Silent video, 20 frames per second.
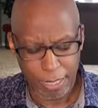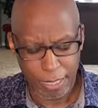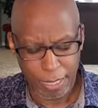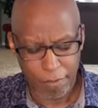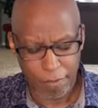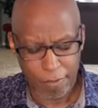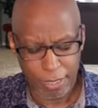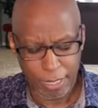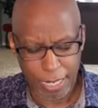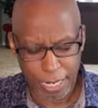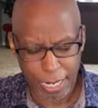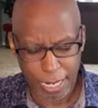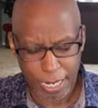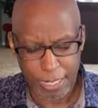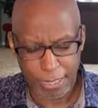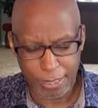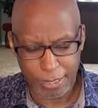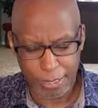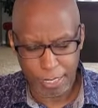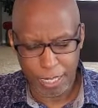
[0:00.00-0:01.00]
if it
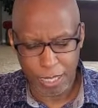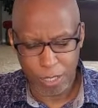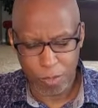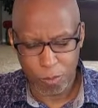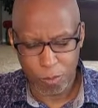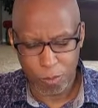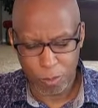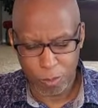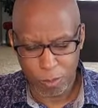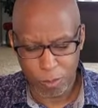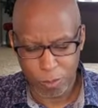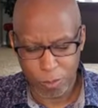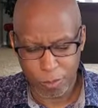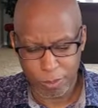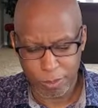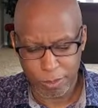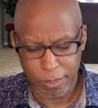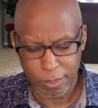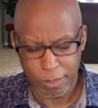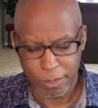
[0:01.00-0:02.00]
has not
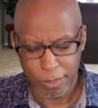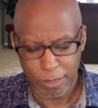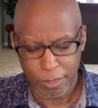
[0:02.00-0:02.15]
works,